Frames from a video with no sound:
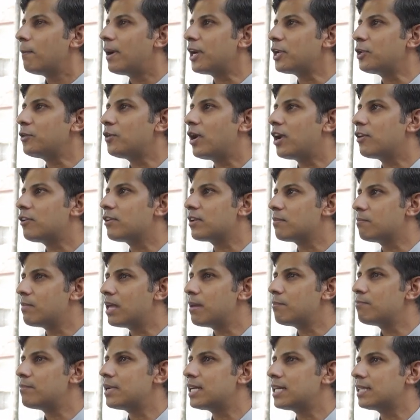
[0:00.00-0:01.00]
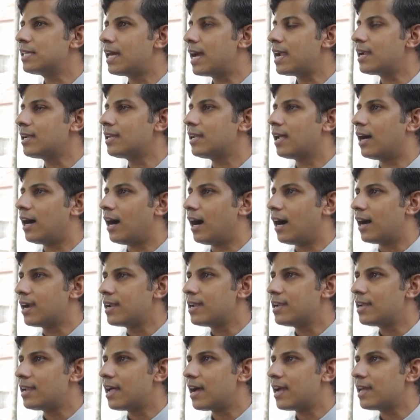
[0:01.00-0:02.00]
But you have to remember that
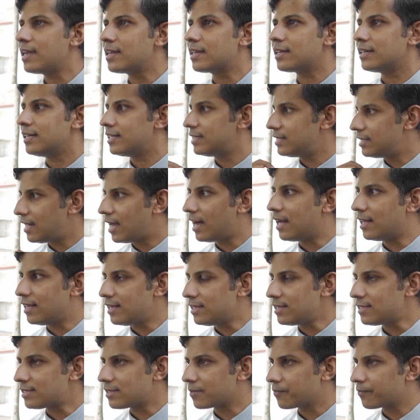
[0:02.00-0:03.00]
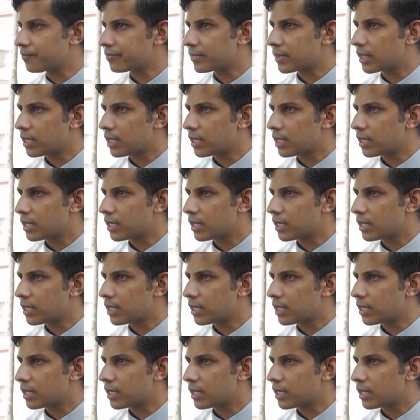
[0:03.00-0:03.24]
unlike adults,